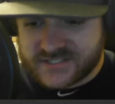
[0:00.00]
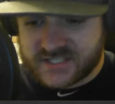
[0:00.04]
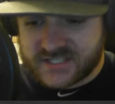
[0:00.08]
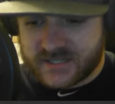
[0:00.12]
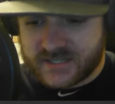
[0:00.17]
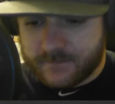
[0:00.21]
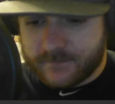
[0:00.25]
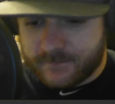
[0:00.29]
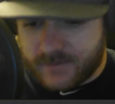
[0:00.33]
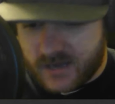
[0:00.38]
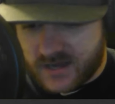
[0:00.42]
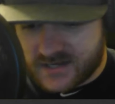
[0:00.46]

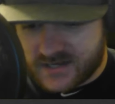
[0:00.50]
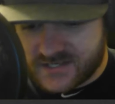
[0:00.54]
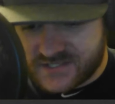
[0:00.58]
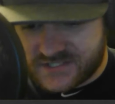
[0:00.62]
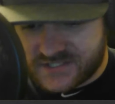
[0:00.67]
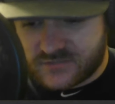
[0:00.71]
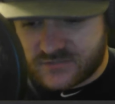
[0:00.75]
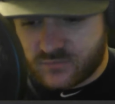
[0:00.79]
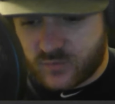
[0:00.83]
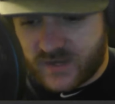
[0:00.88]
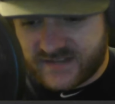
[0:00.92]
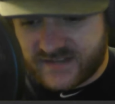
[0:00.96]
and
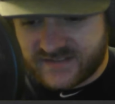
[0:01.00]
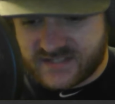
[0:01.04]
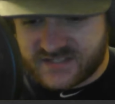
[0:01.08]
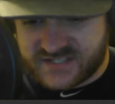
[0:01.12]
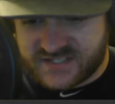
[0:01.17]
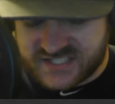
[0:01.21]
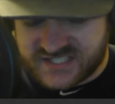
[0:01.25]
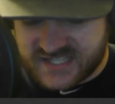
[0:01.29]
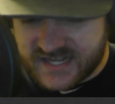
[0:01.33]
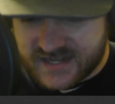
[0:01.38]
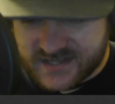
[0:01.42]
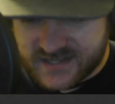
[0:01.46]
Bucks went to
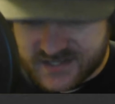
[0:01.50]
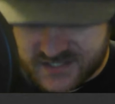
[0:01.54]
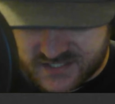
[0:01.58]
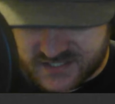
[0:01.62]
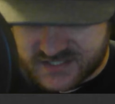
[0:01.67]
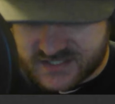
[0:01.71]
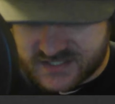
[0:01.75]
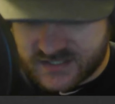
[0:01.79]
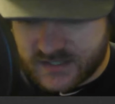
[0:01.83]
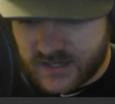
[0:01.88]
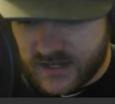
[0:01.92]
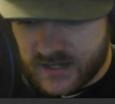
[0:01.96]

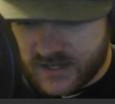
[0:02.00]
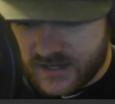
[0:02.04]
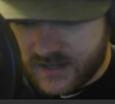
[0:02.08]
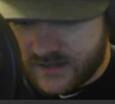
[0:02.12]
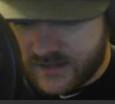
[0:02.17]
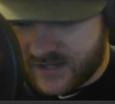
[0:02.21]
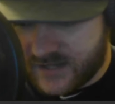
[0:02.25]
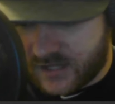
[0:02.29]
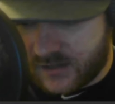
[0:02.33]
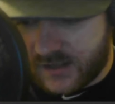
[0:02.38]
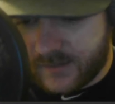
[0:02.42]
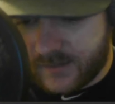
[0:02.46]
6.
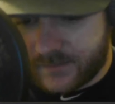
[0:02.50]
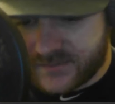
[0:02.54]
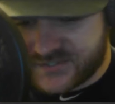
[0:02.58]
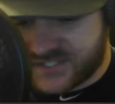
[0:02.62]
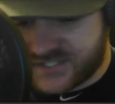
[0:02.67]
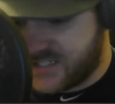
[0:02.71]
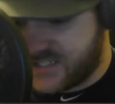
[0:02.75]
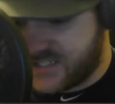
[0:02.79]
The Clippers and